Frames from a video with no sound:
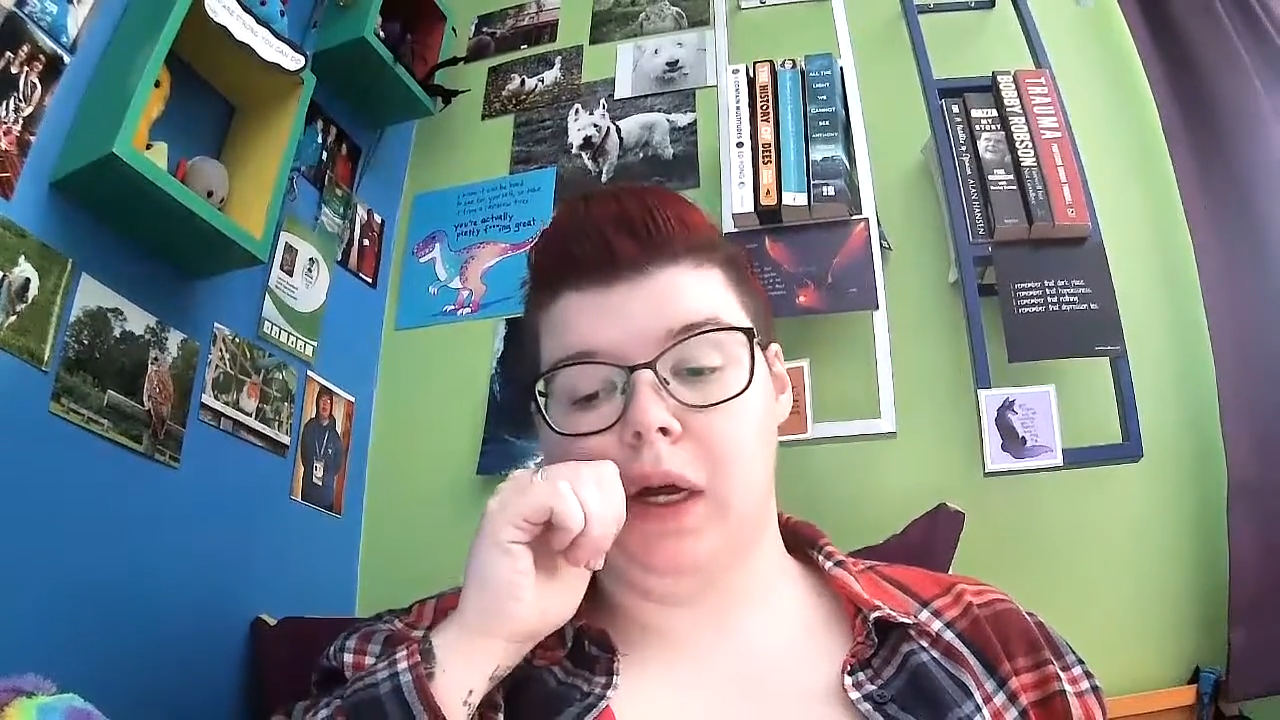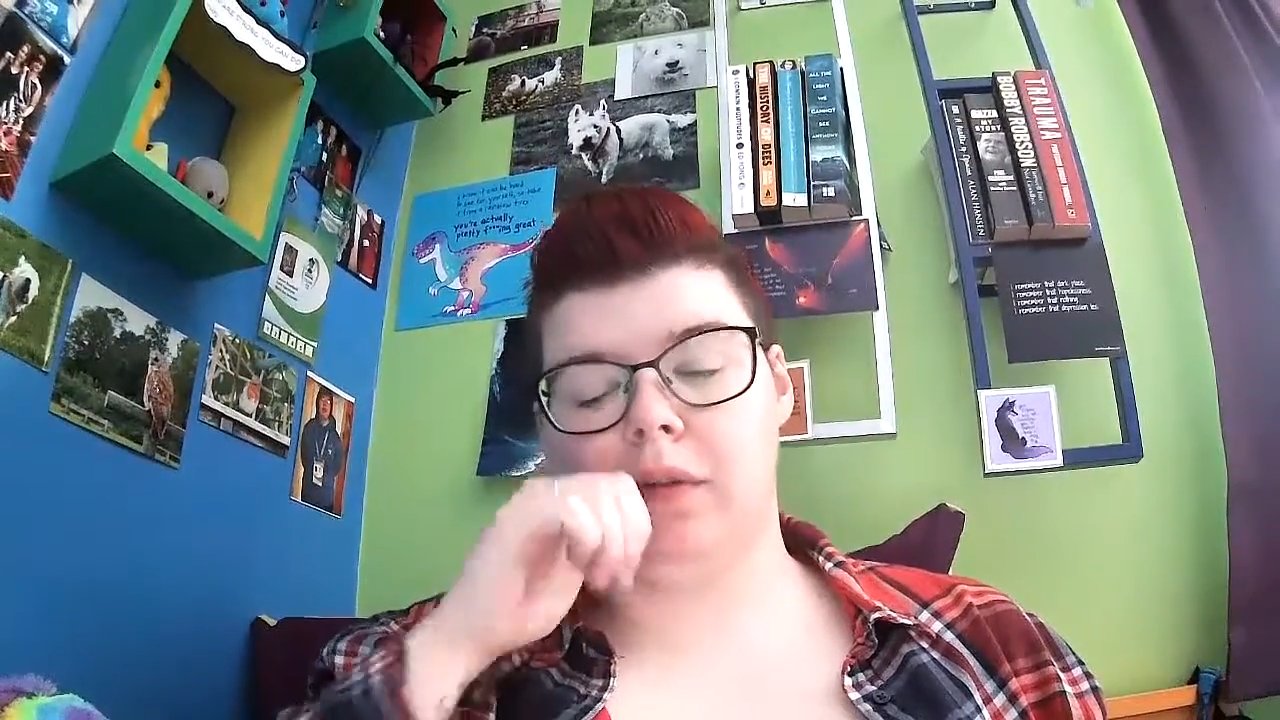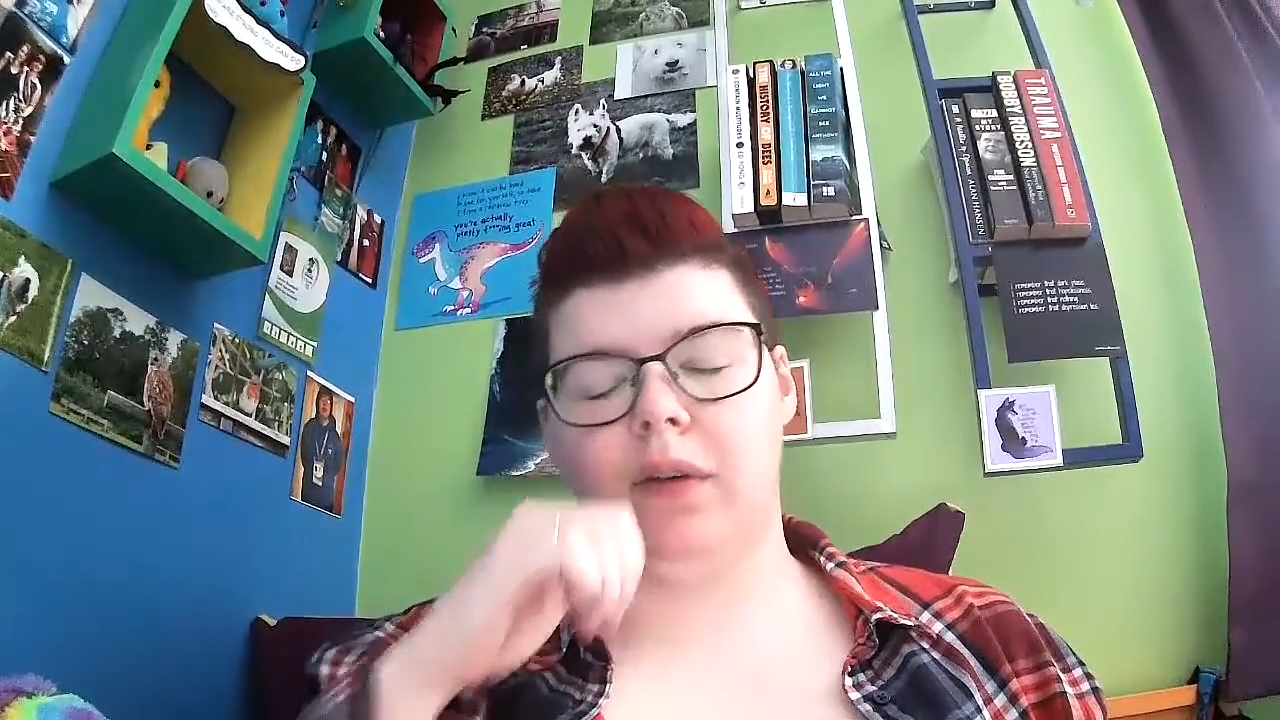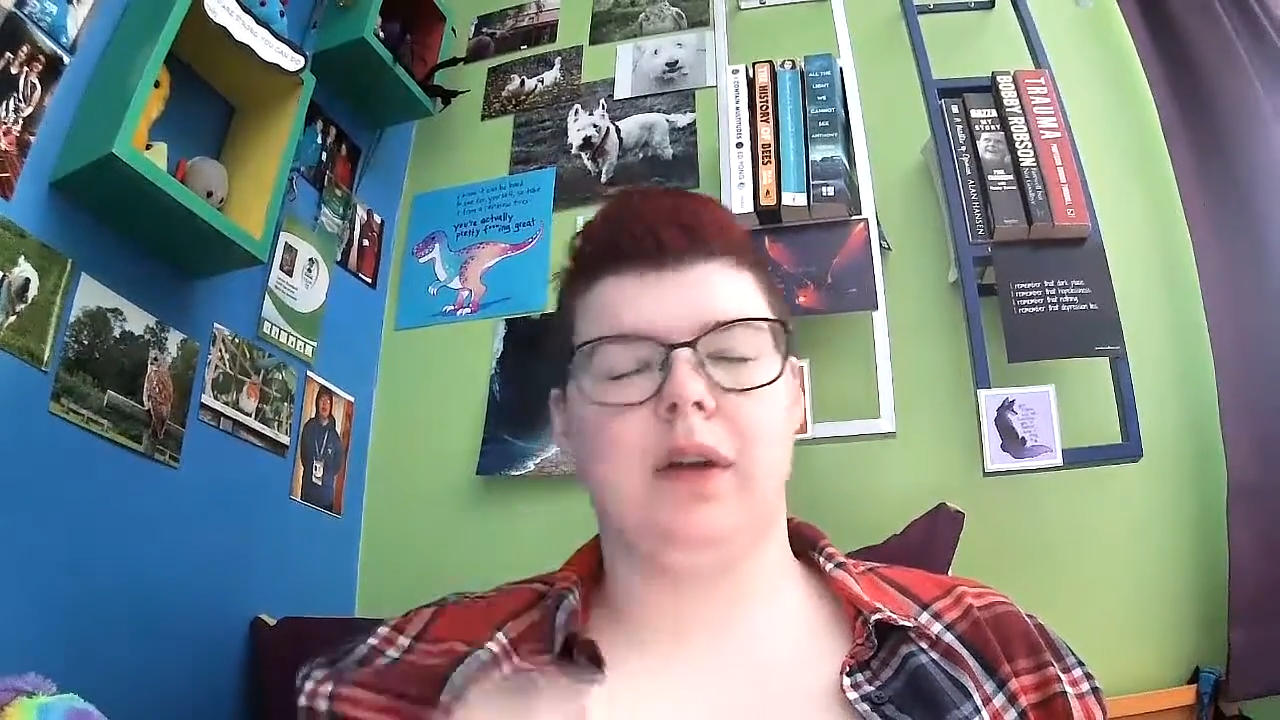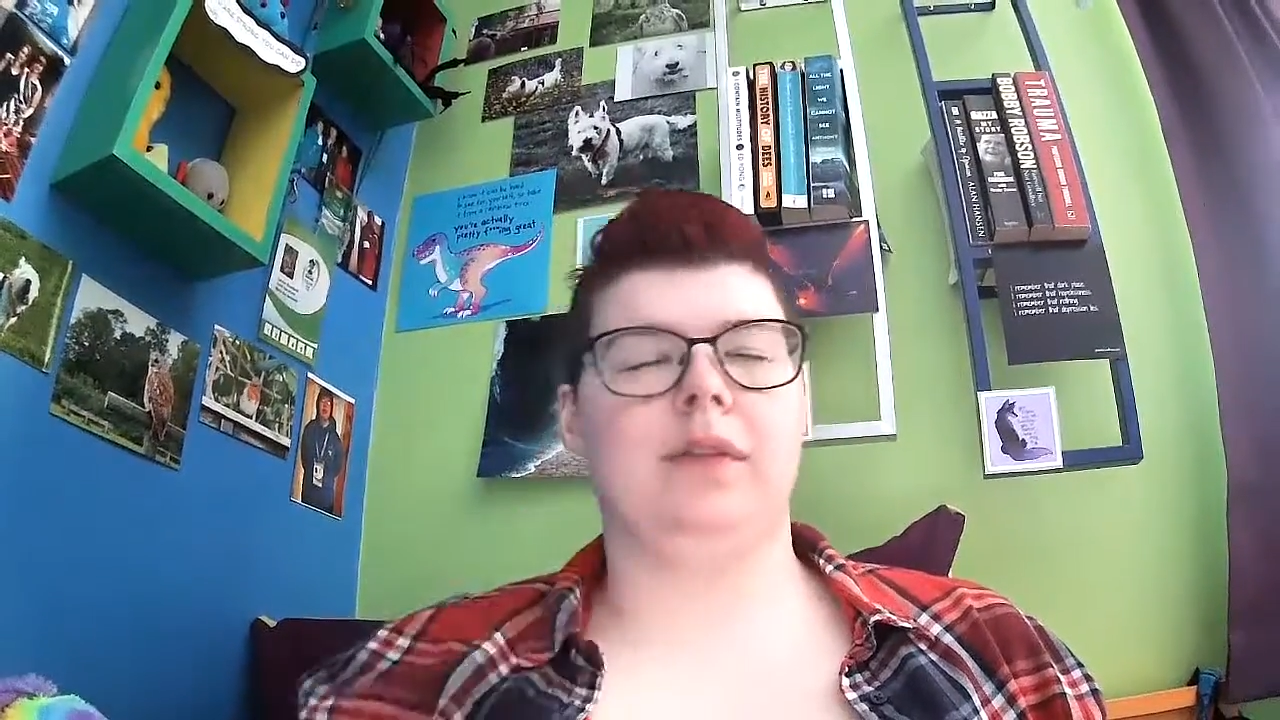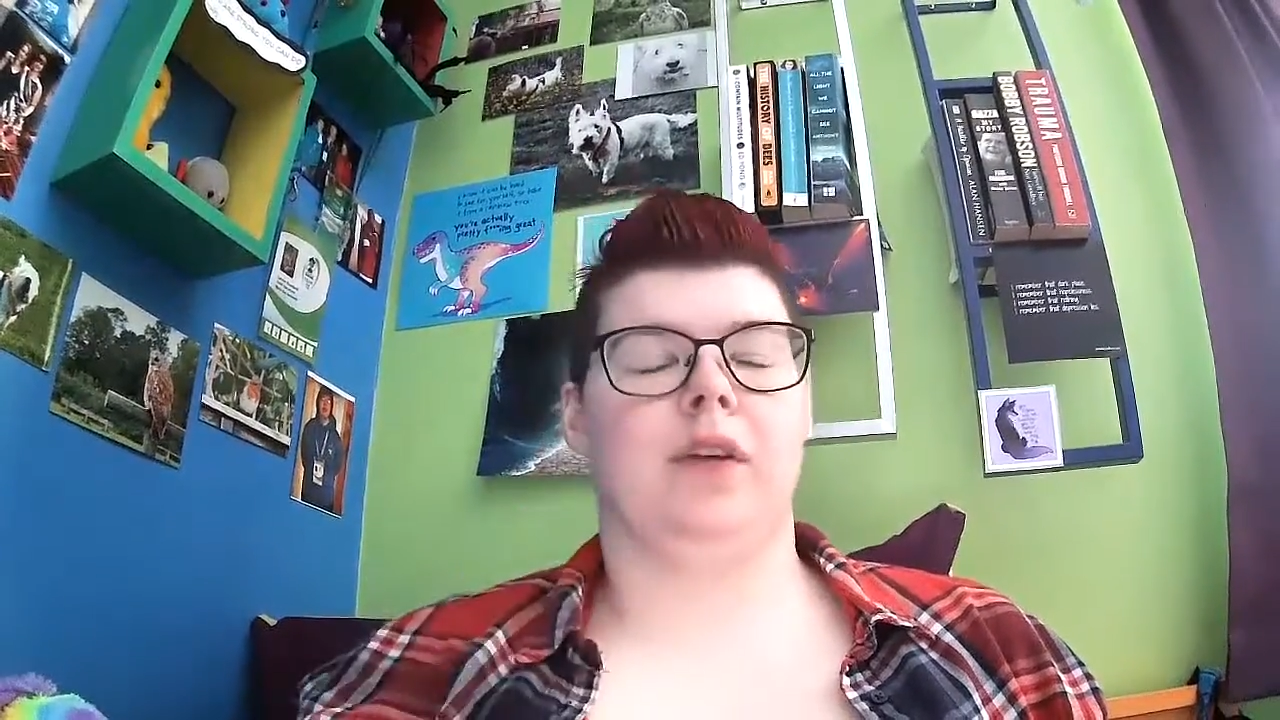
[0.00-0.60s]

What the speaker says: I've got lived